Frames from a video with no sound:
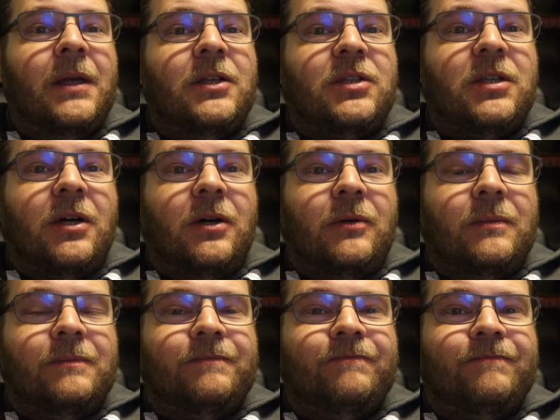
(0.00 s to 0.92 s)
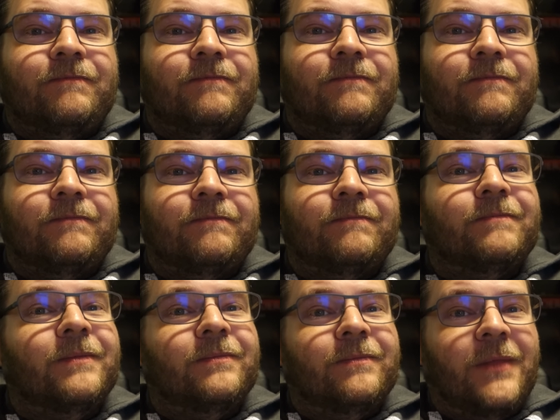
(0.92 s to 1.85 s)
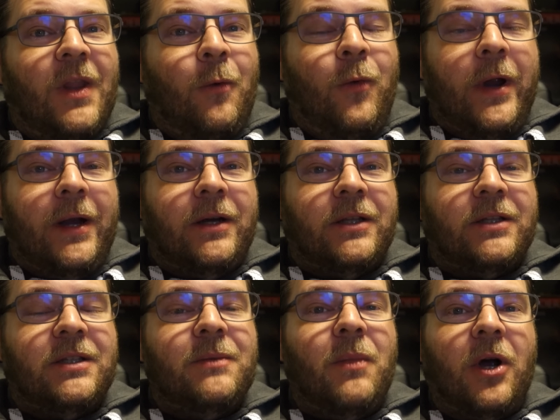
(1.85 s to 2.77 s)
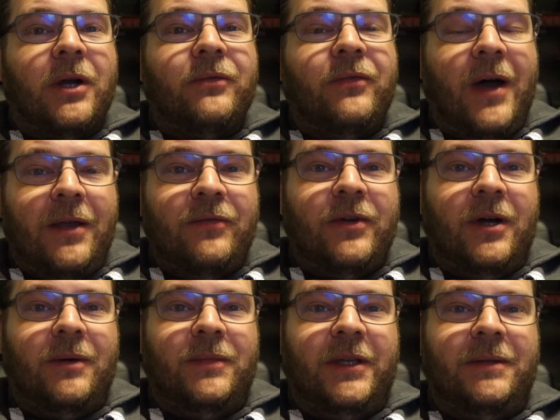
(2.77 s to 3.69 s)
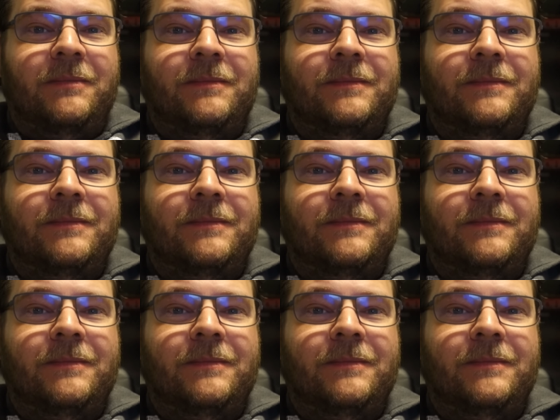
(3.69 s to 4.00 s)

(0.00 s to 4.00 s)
So, where does the Mark V come in?